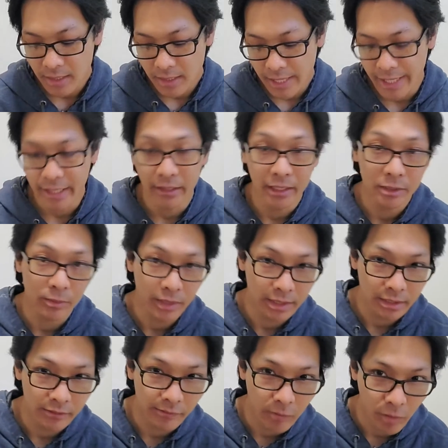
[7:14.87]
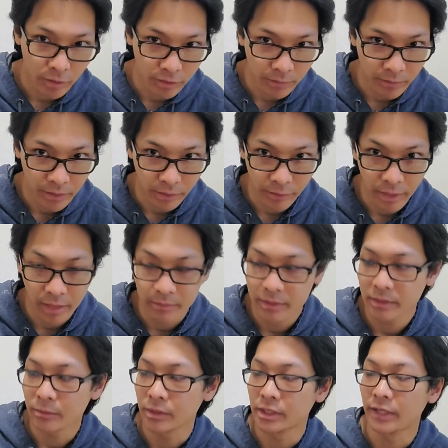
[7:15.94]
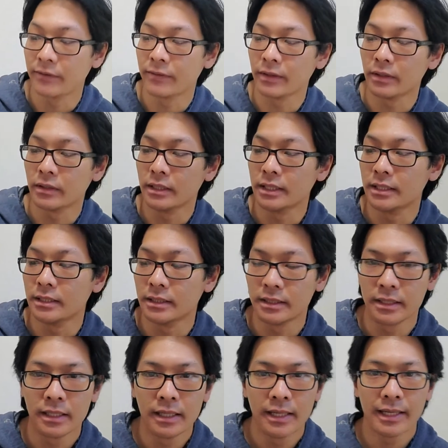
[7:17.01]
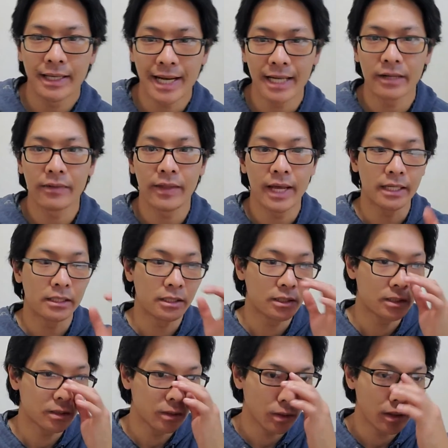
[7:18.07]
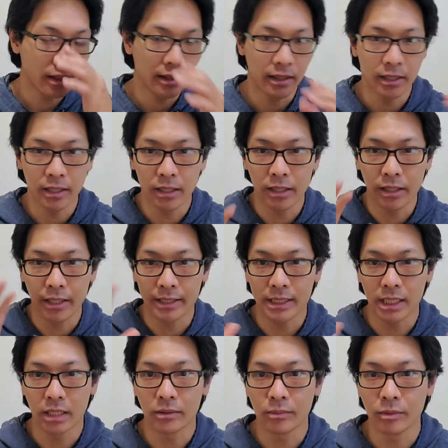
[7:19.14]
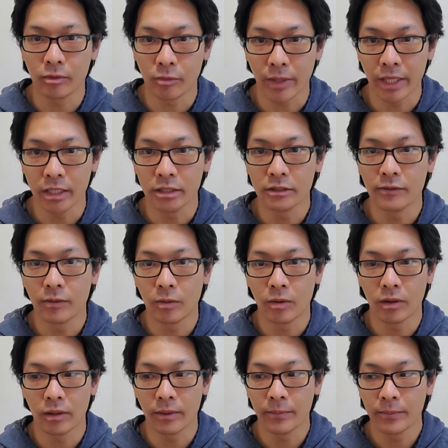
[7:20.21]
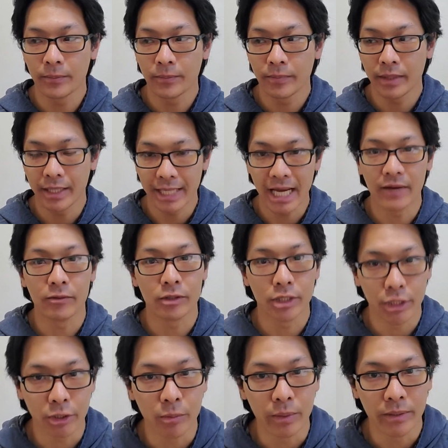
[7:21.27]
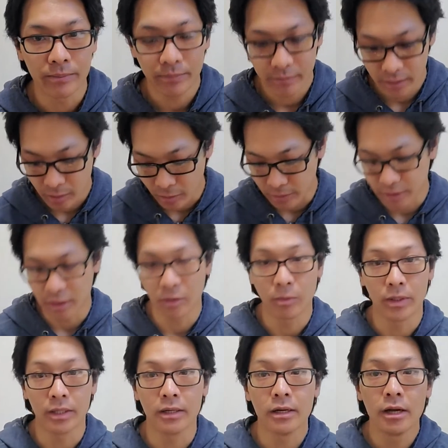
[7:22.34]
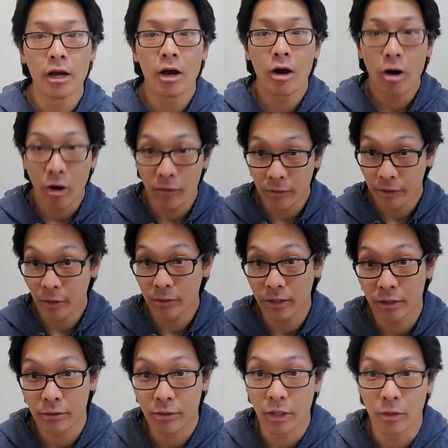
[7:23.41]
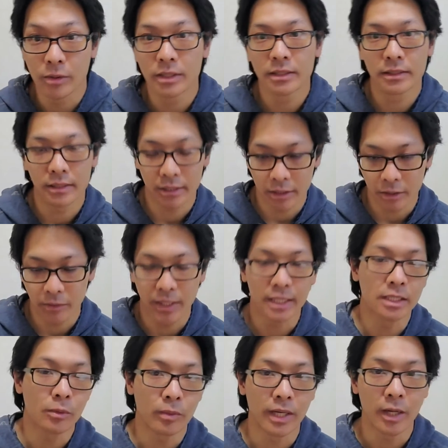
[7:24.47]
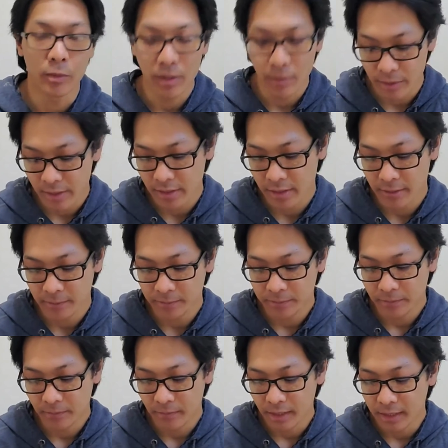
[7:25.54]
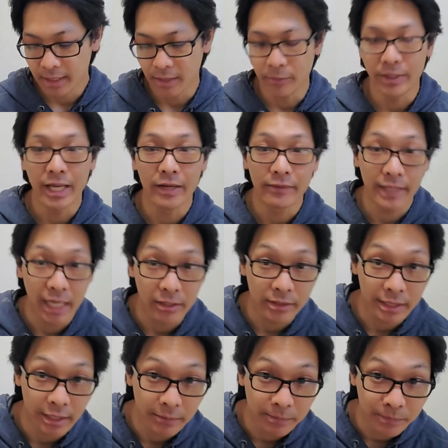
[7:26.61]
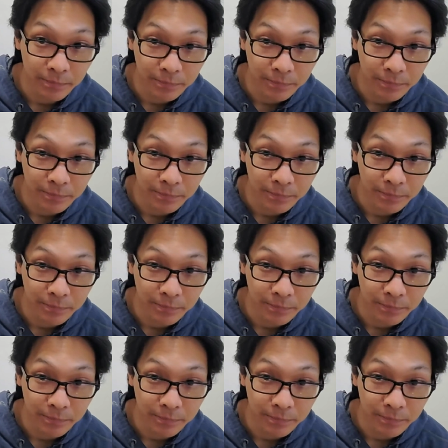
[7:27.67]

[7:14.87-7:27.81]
And this one is in 400 milligrams, which I feel is kind of that acceptable range for the average human. Of course, you don't want to overdose, underdose, and so that's the one I went with. Then we have calcium.